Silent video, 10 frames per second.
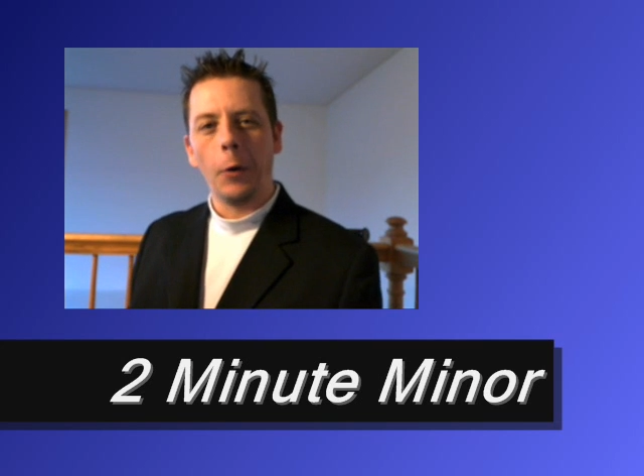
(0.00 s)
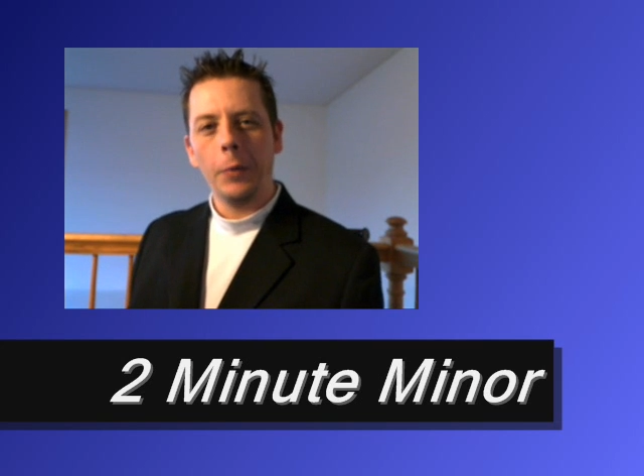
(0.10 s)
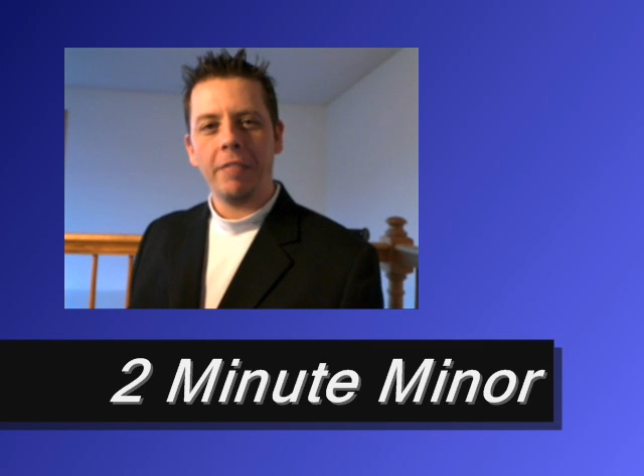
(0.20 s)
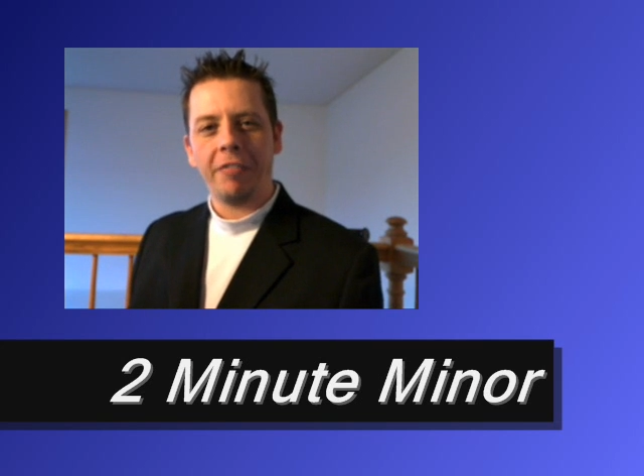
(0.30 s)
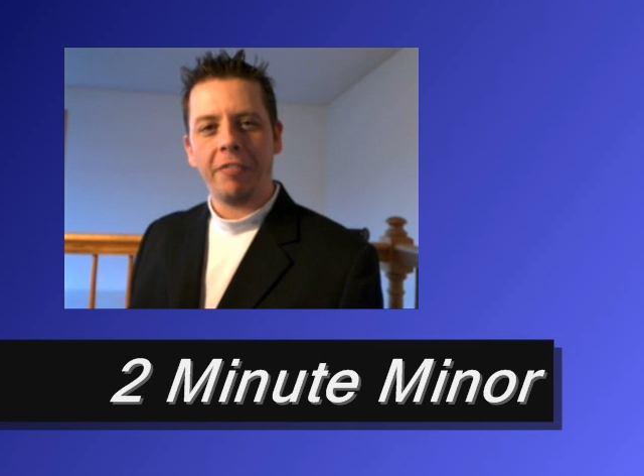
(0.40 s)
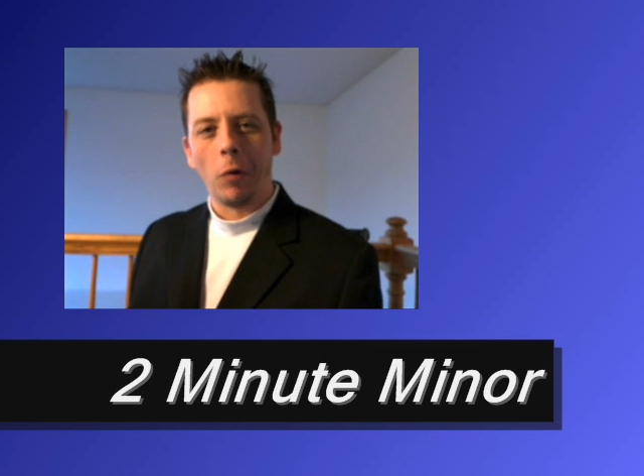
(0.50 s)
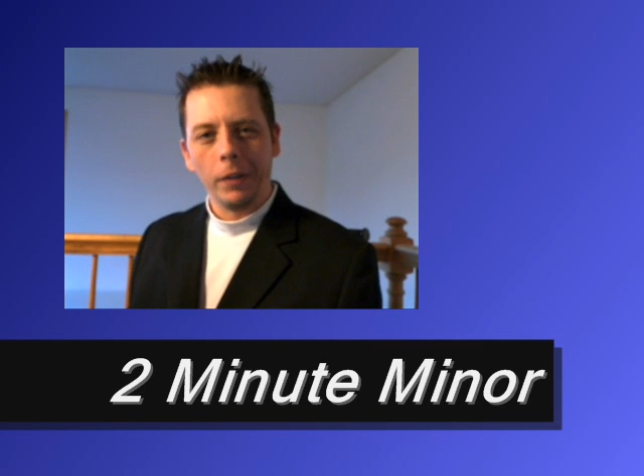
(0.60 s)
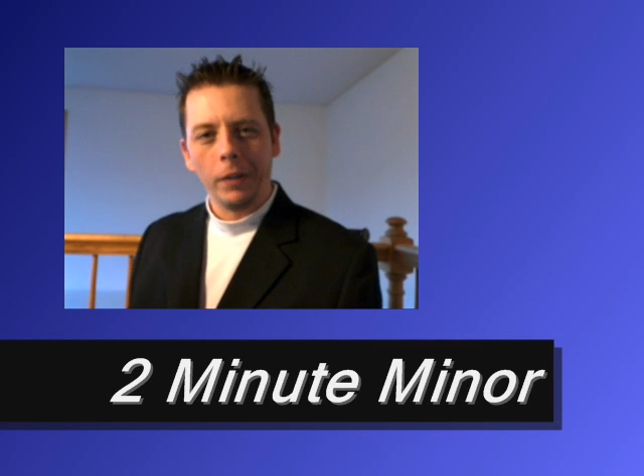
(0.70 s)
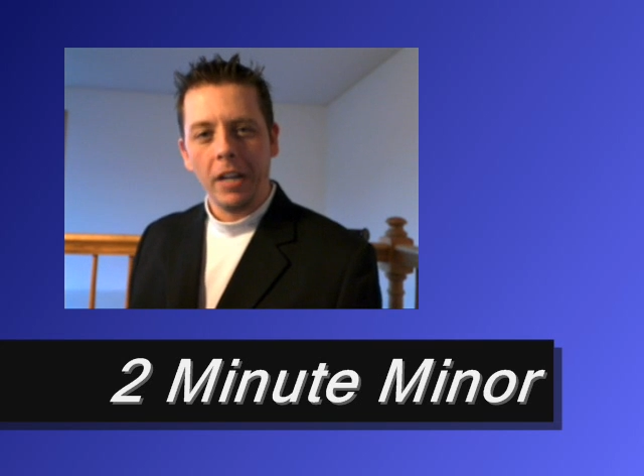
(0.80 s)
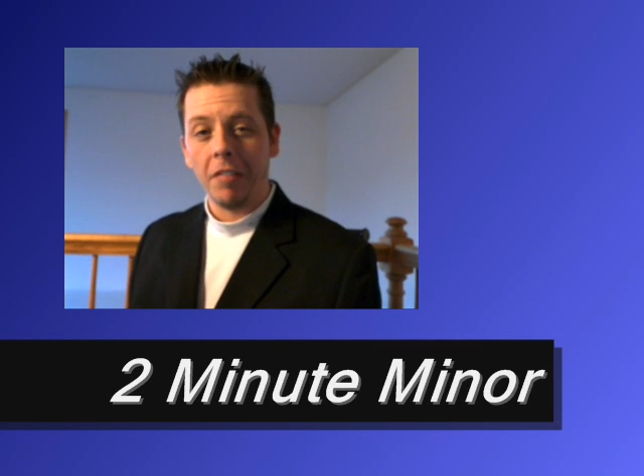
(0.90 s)
0 and
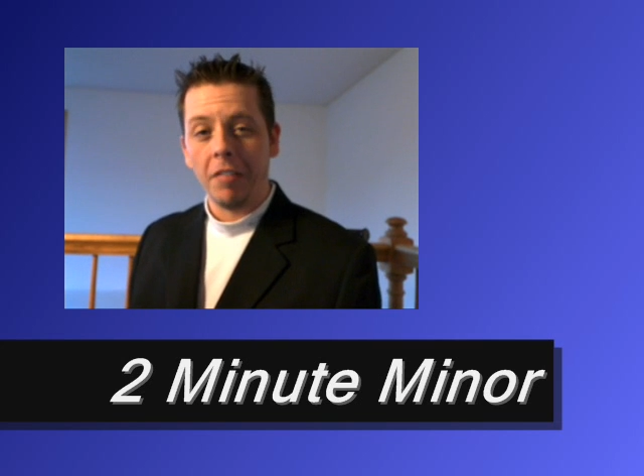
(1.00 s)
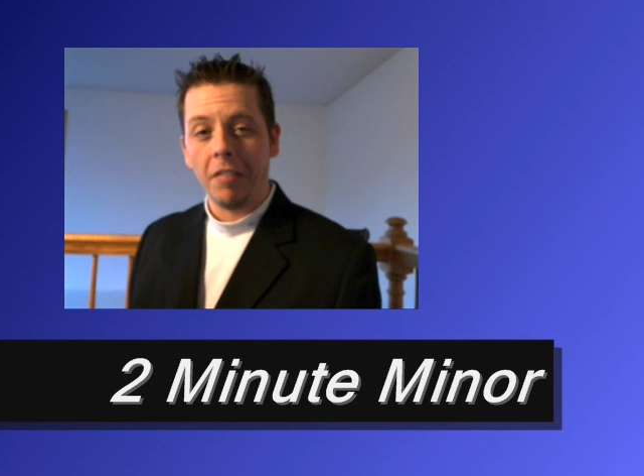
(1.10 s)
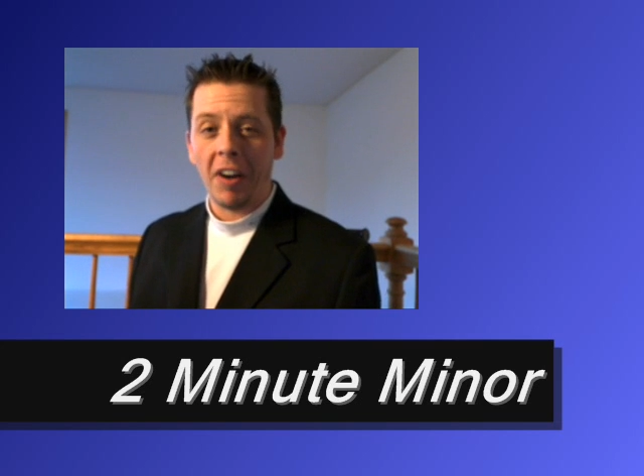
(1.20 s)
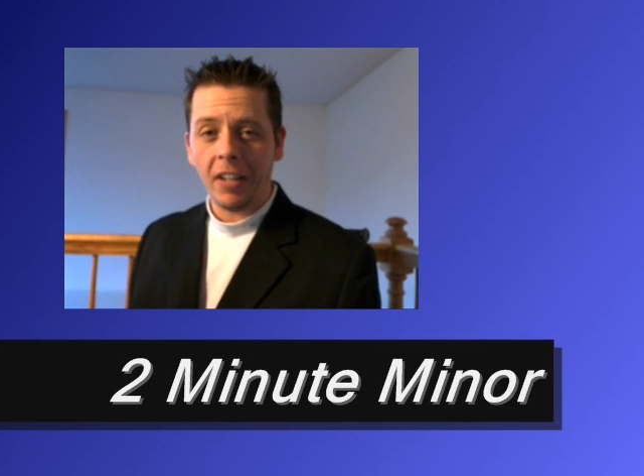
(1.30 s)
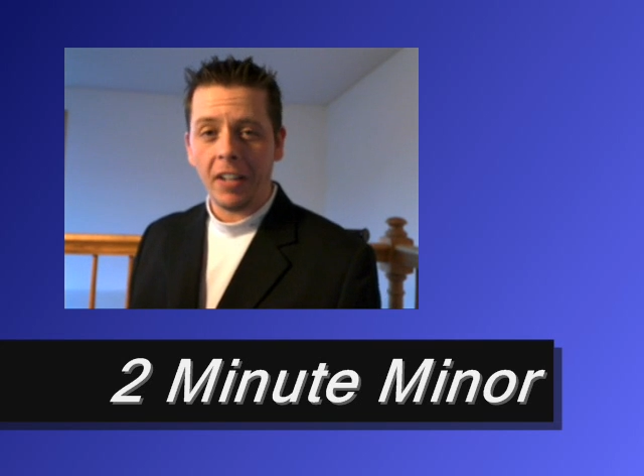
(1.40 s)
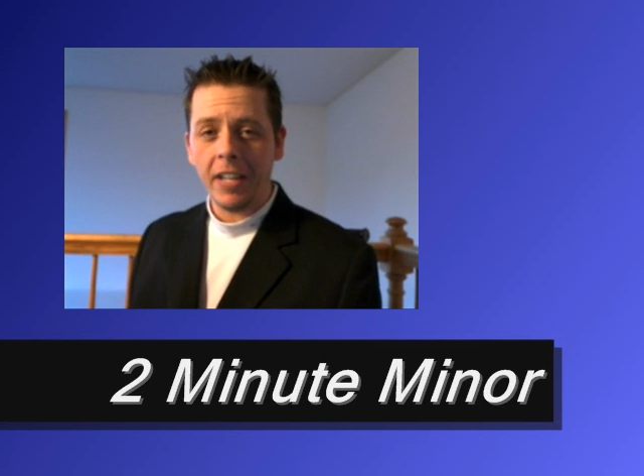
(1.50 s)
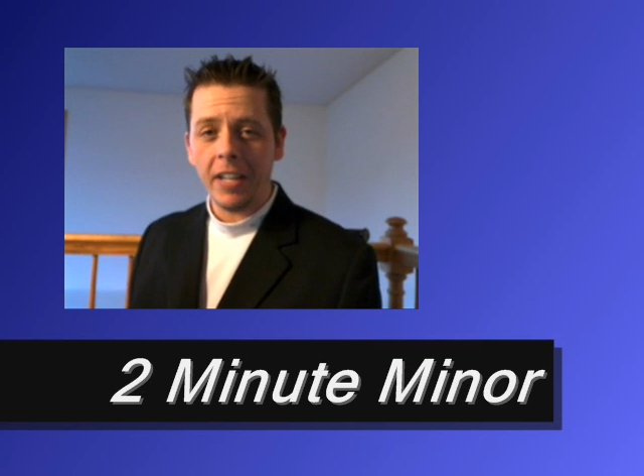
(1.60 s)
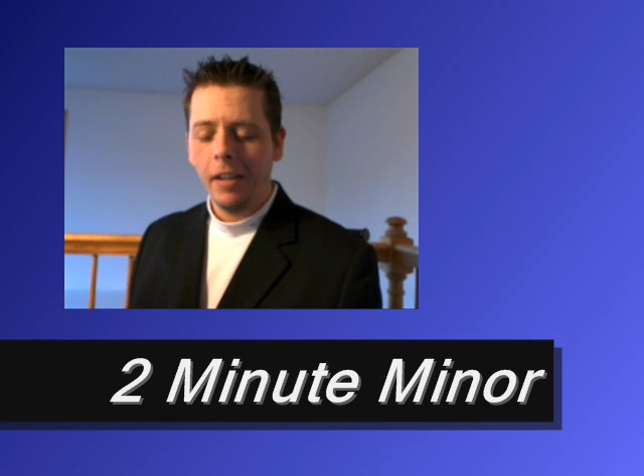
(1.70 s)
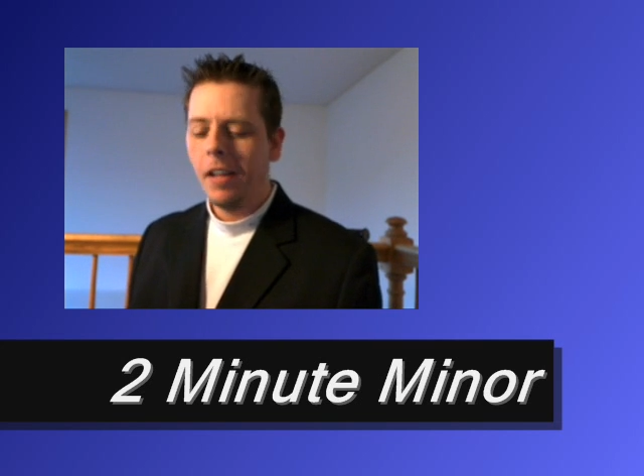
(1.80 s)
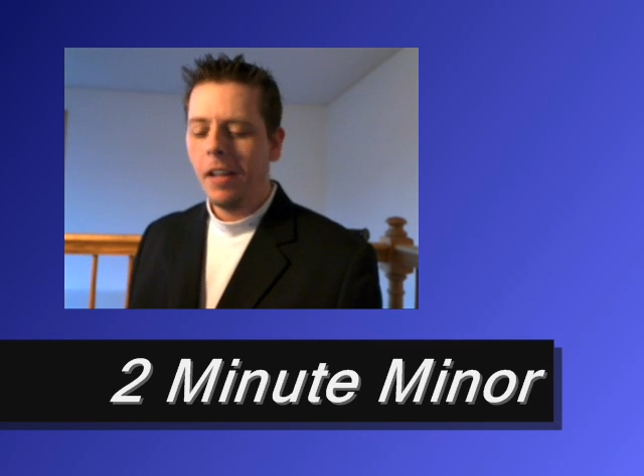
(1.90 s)
4, and
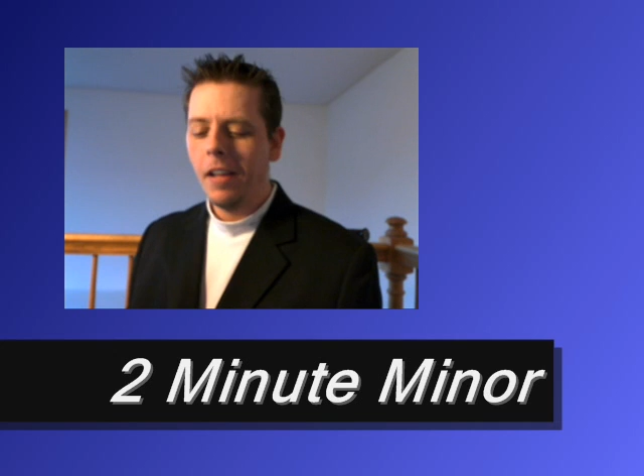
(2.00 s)
frankly,